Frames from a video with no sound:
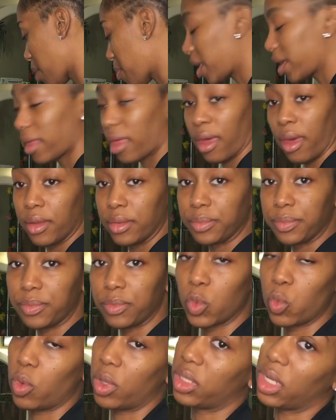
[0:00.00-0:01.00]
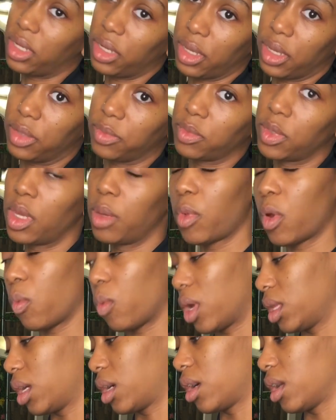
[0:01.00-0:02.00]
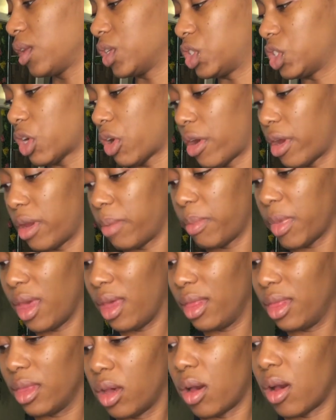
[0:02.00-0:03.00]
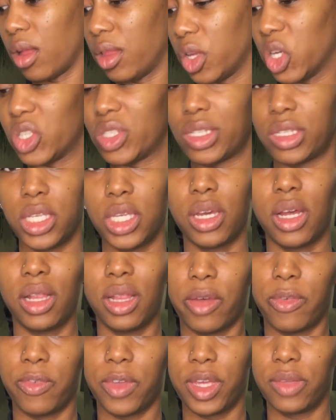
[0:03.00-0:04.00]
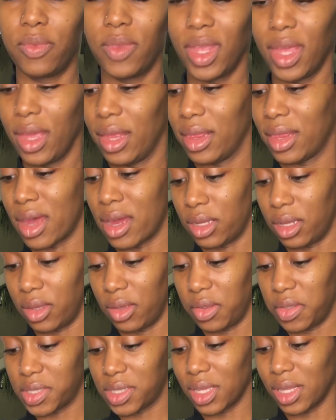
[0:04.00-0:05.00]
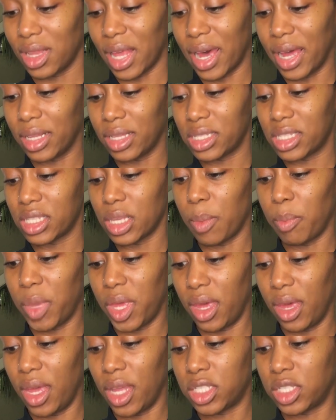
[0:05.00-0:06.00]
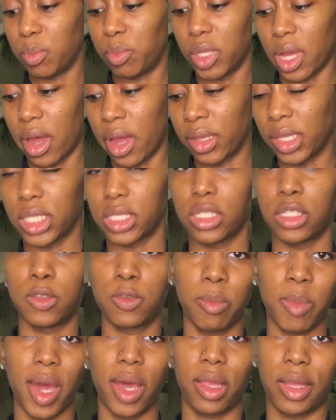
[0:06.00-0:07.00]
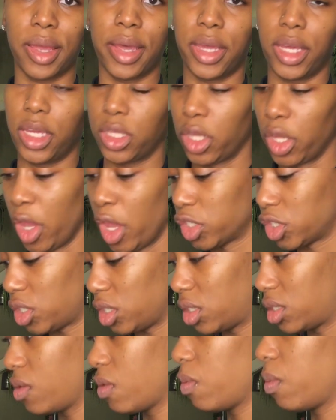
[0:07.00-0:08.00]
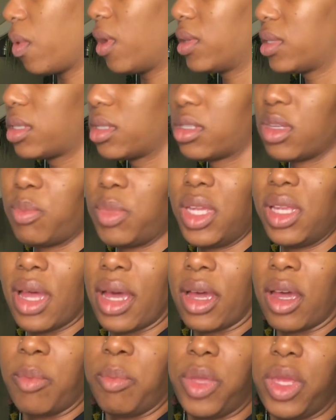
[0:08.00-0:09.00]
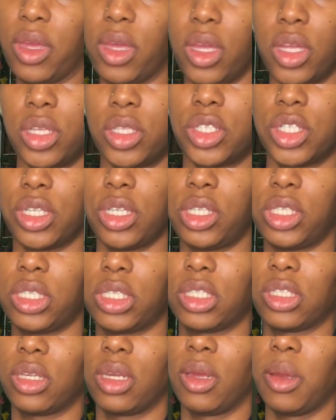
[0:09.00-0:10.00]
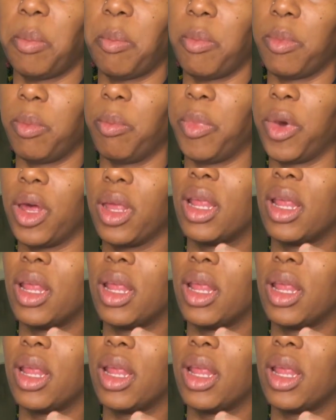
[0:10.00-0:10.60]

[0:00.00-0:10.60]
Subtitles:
again. Well, not again, but Wella Color Charm in the color T11. That is the lightest beige blonde. This is for my client. She still wants it to be like a beige-ish, but